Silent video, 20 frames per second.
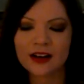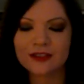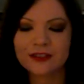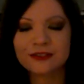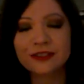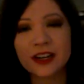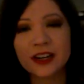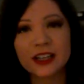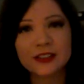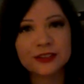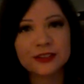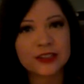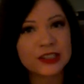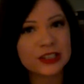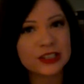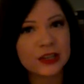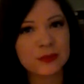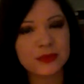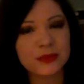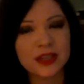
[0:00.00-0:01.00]
fight for
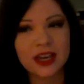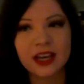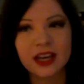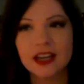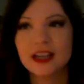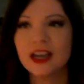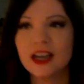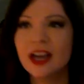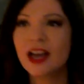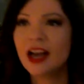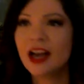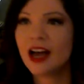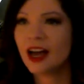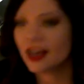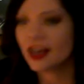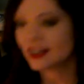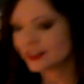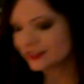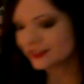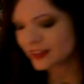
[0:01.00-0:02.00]
something.
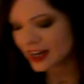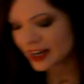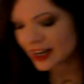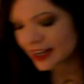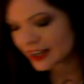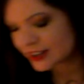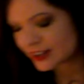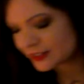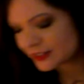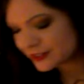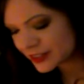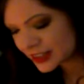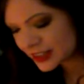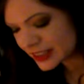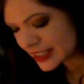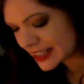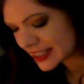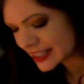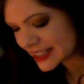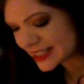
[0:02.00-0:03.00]
If I feel
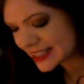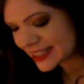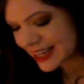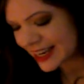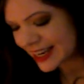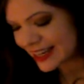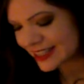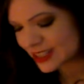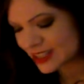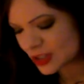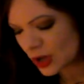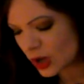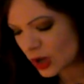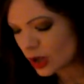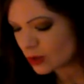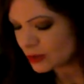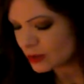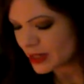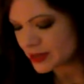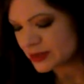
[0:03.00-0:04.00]
like it's a
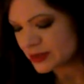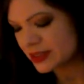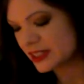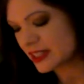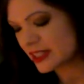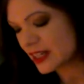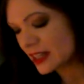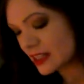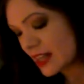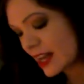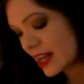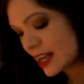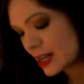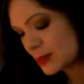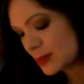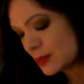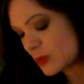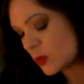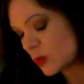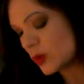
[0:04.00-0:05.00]
tall mountain to
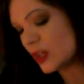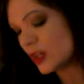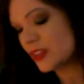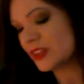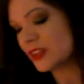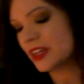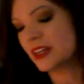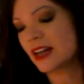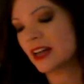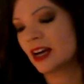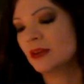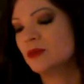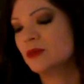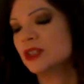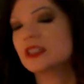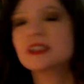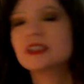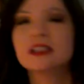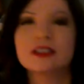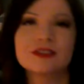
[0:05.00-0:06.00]
climb, well, then I'm
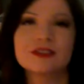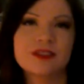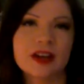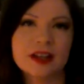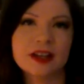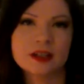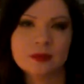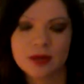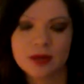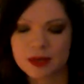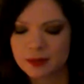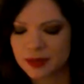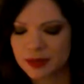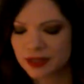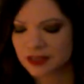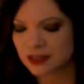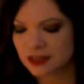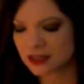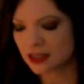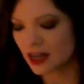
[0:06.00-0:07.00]
just going to find my
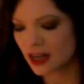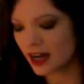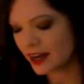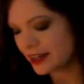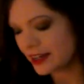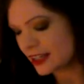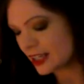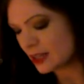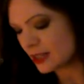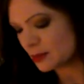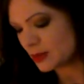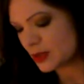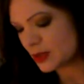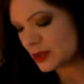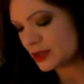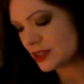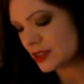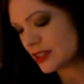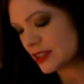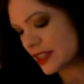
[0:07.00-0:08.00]
best hiking
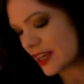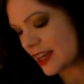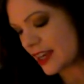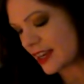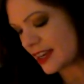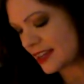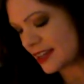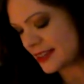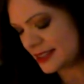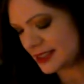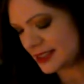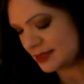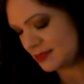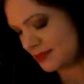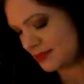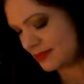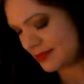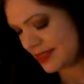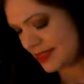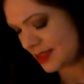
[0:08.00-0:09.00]
boots and
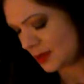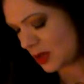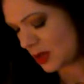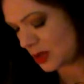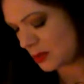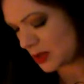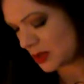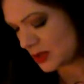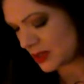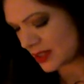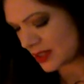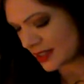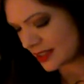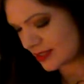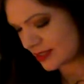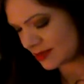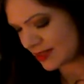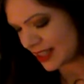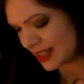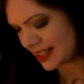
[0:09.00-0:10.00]
some good music,
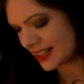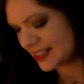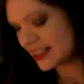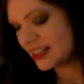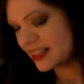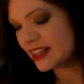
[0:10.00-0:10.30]
right?